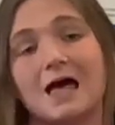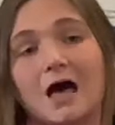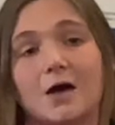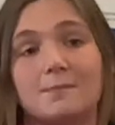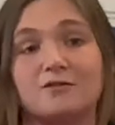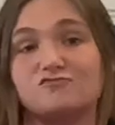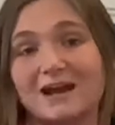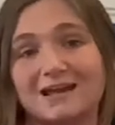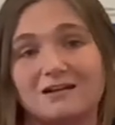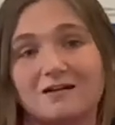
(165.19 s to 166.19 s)
and
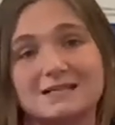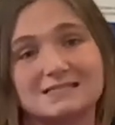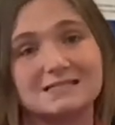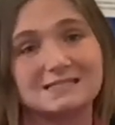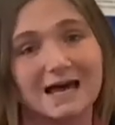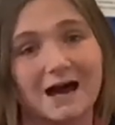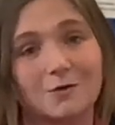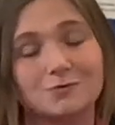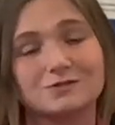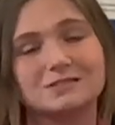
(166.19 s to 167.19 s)
recognise the
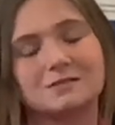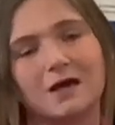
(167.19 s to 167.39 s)
sounds,